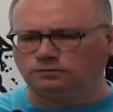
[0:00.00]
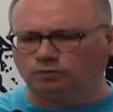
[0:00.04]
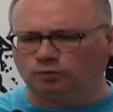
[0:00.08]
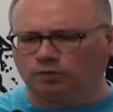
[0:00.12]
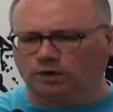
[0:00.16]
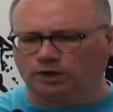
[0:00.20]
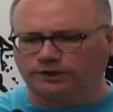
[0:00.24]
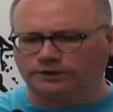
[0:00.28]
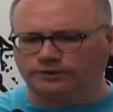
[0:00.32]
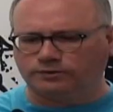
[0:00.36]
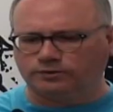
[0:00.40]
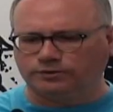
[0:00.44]

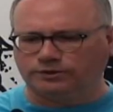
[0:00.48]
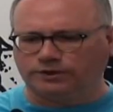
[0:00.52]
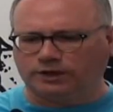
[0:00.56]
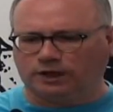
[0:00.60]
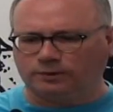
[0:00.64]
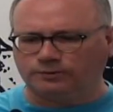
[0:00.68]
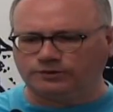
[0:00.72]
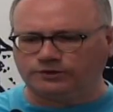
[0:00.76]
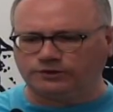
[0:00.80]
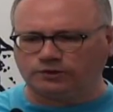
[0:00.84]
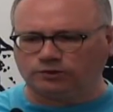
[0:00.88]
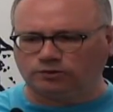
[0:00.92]
Wanted to
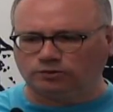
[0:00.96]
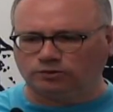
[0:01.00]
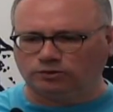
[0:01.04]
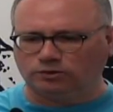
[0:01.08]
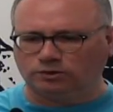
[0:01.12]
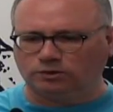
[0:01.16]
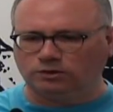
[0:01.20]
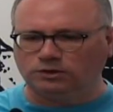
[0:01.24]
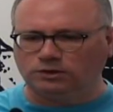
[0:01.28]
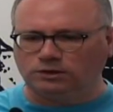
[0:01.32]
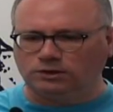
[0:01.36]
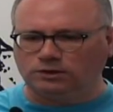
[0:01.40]
adopt
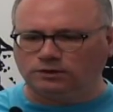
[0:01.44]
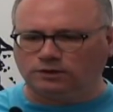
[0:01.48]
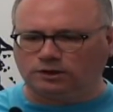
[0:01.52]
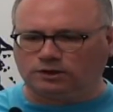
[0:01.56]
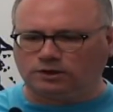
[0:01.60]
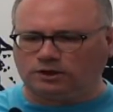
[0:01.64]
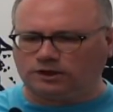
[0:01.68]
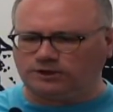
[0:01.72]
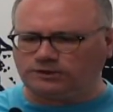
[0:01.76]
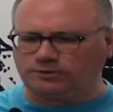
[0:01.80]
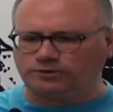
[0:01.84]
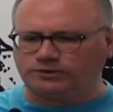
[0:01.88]
solar, the
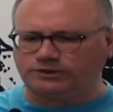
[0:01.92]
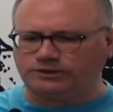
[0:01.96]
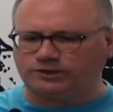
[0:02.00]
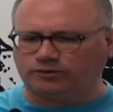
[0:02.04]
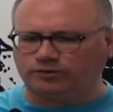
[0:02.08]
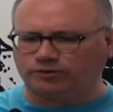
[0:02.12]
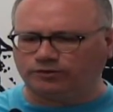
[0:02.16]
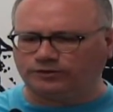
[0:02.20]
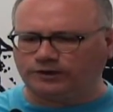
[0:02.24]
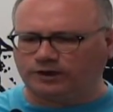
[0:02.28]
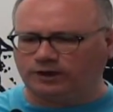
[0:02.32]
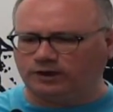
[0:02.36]
cost was
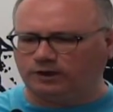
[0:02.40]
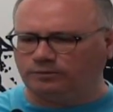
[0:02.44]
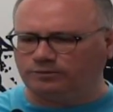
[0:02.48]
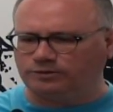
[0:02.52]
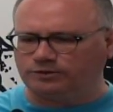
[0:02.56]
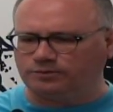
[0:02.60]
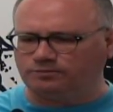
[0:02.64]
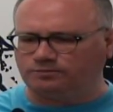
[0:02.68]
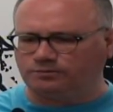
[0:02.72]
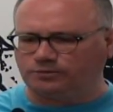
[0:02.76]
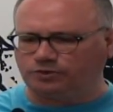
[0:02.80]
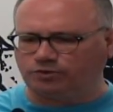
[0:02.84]
several
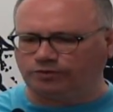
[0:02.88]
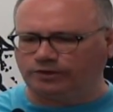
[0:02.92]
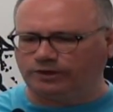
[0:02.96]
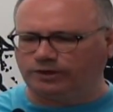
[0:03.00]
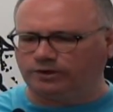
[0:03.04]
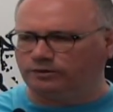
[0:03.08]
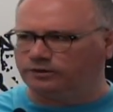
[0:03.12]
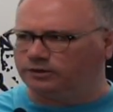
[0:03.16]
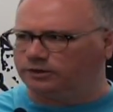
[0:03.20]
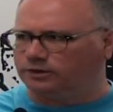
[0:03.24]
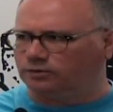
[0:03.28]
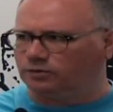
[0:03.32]
times
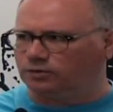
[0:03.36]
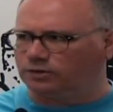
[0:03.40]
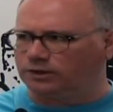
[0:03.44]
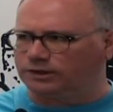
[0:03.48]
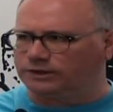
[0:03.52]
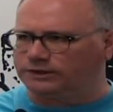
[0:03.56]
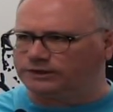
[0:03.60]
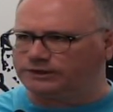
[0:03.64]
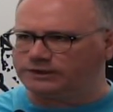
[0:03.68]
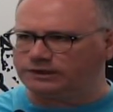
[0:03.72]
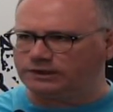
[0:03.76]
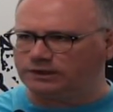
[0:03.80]
greater than what it
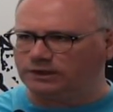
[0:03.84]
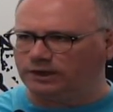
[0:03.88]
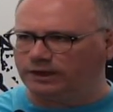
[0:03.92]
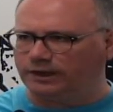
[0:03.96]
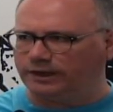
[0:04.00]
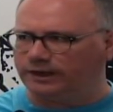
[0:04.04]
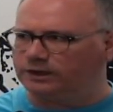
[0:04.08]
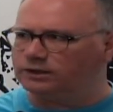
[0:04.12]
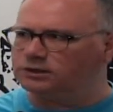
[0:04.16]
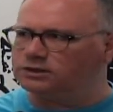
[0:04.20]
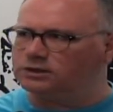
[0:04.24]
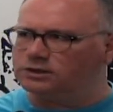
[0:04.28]
is
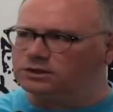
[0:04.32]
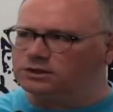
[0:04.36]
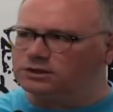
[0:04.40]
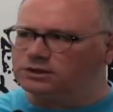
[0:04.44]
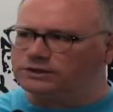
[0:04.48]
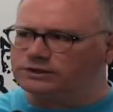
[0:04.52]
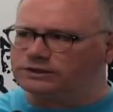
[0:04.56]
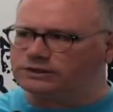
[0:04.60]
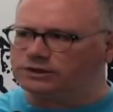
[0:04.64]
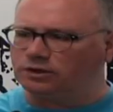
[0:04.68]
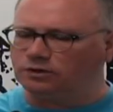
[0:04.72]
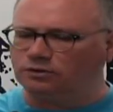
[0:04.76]
today.
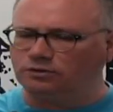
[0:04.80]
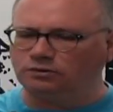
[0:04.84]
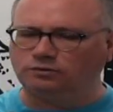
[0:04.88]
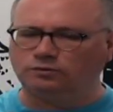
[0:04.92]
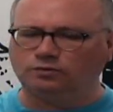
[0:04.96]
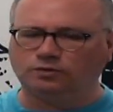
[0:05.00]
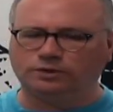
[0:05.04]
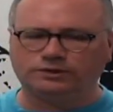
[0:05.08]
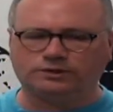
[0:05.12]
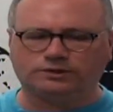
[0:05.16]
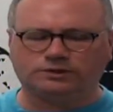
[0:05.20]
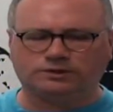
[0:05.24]
So
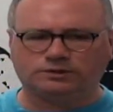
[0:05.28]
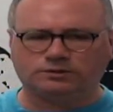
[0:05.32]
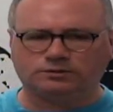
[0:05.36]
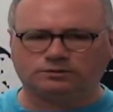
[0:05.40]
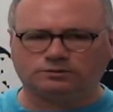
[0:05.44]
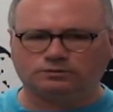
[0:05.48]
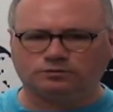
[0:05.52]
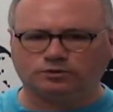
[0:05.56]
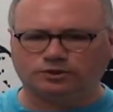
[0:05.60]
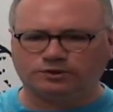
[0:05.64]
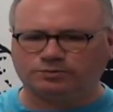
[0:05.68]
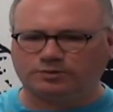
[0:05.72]
what's
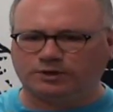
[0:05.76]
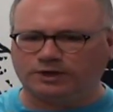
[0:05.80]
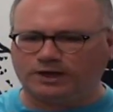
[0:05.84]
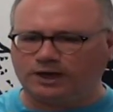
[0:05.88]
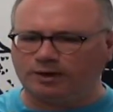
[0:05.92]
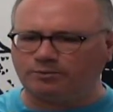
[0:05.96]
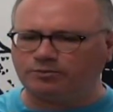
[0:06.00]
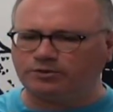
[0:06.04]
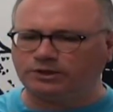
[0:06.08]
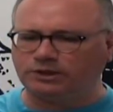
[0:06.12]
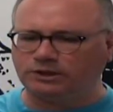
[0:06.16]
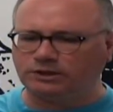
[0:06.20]
been
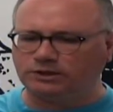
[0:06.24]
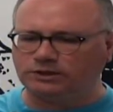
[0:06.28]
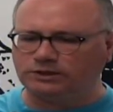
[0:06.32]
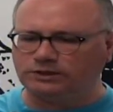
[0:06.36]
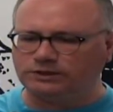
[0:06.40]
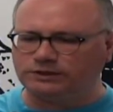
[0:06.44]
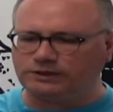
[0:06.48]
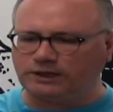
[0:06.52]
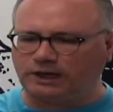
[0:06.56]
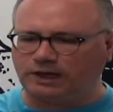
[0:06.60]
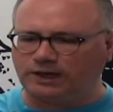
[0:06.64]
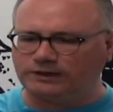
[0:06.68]
happening
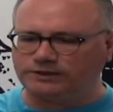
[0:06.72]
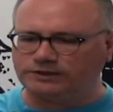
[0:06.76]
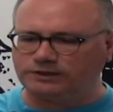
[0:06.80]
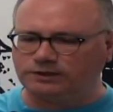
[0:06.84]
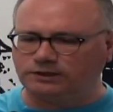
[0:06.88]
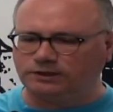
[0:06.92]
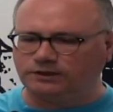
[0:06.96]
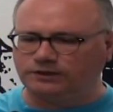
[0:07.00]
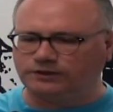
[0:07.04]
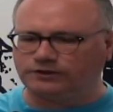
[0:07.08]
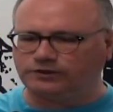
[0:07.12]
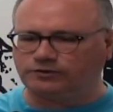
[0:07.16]
is as
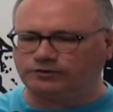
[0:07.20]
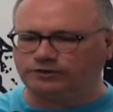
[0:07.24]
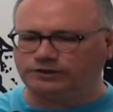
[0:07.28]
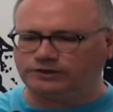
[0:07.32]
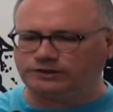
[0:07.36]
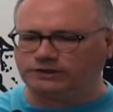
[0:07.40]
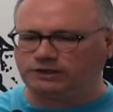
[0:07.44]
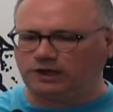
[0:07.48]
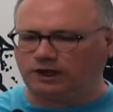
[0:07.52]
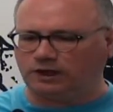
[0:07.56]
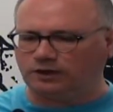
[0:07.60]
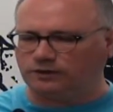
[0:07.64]
the industry
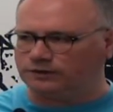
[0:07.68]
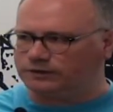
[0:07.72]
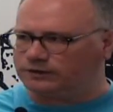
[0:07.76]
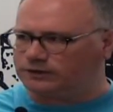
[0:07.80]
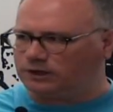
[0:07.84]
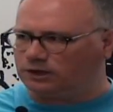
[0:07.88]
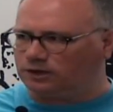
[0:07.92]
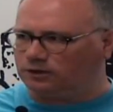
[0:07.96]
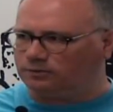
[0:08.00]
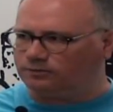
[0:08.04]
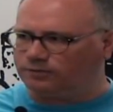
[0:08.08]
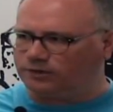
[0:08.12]
scales
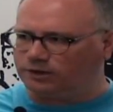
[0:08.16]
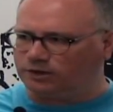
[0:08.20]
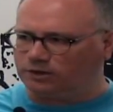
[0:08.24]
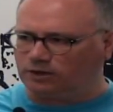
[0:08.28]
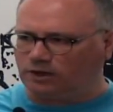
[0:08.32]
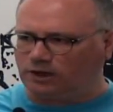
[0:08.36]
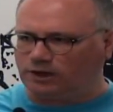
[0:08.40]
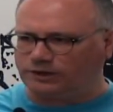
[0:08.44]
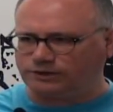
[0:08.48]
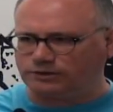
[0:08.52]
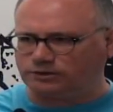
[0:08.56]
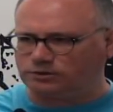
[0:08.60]
up, the
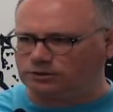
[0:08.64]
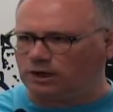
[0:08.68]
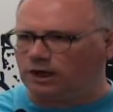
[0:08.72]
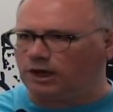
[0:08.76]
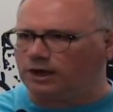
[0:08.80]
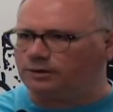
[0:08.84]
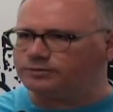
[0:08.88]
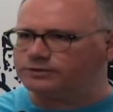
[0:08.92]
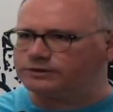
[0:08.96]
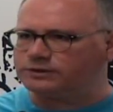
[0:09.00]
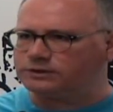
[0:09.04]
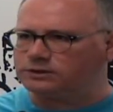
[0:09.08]
cost
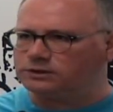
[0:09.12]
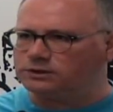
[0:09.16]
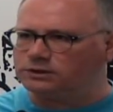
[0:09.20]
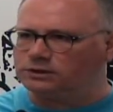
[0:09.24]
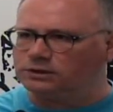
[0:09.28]
drops.